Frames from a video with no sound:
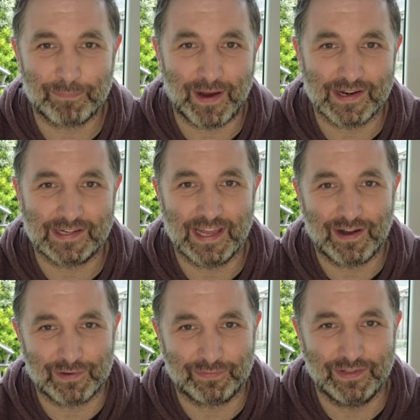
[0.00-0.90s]
spider get
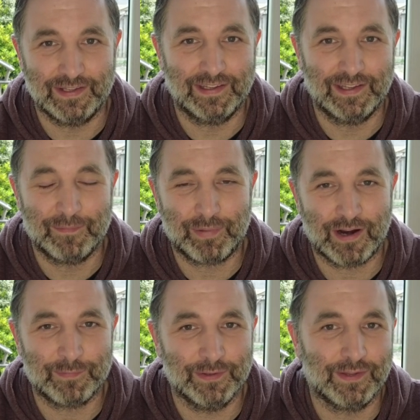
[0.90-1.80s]
out of the
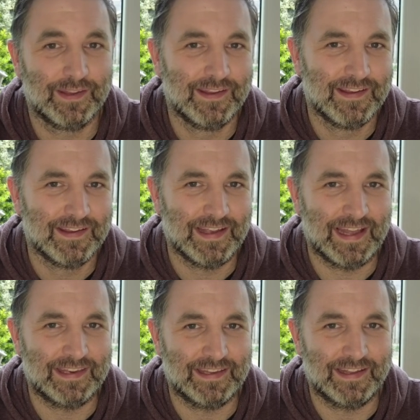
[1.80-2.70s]
apartment.
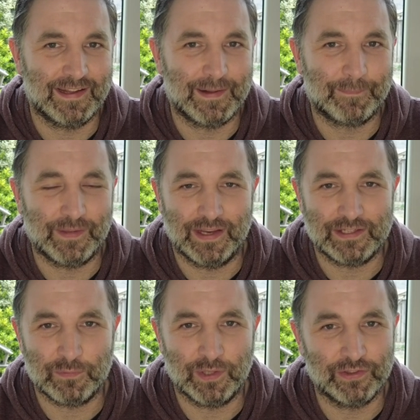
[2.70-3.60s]
And yeah,
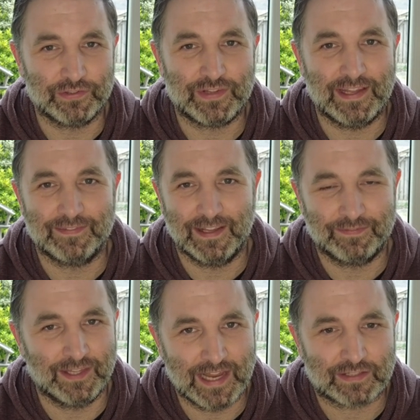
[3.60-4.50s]
you will understand
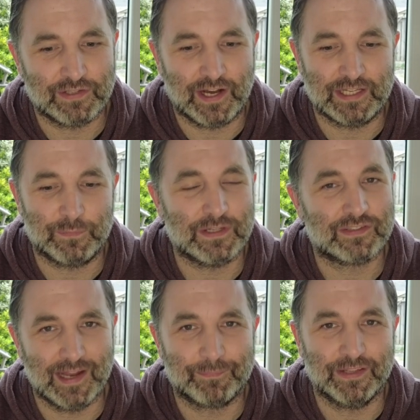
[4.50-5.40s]
that the next night we
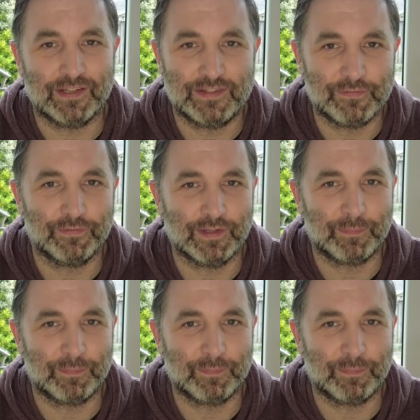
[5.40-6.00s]
slept in a different